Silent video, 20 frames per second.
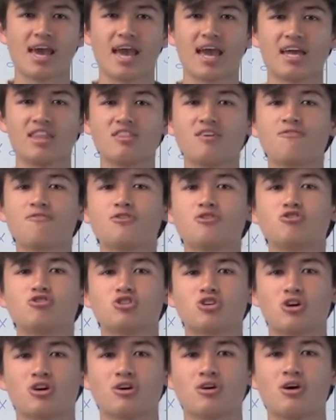In the
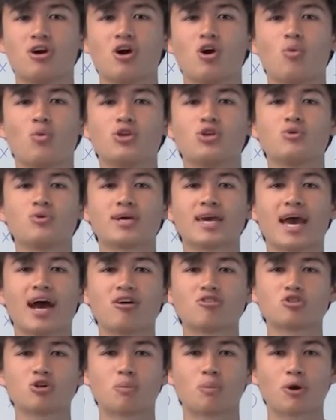future, when you
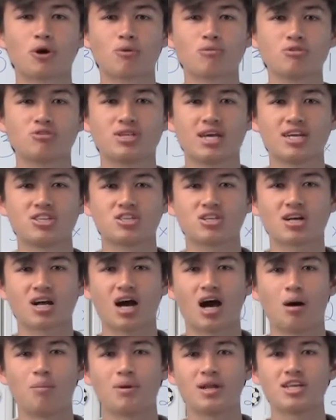encounter a permutation and
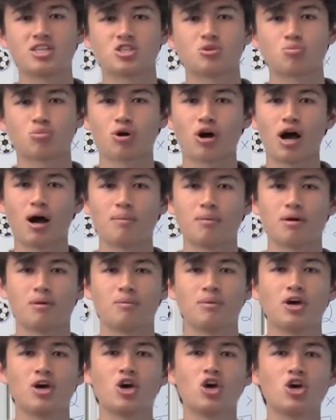combination
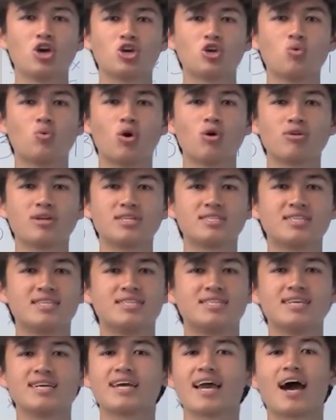problem, you won't need to
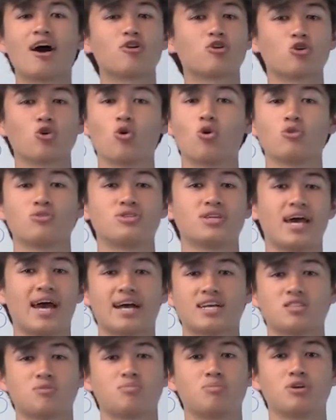dig out your old
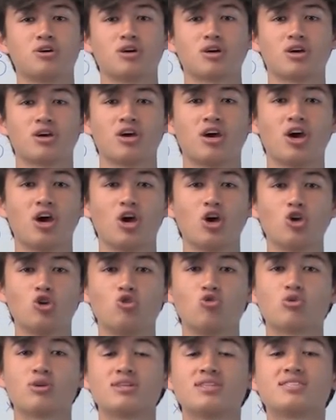textbook.
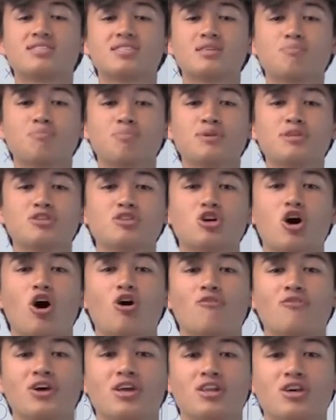You can simply
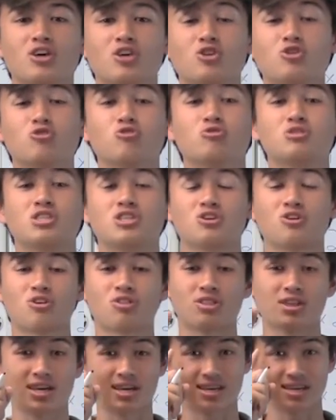solve it using your
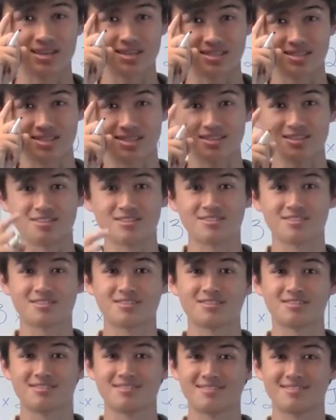thinking skills.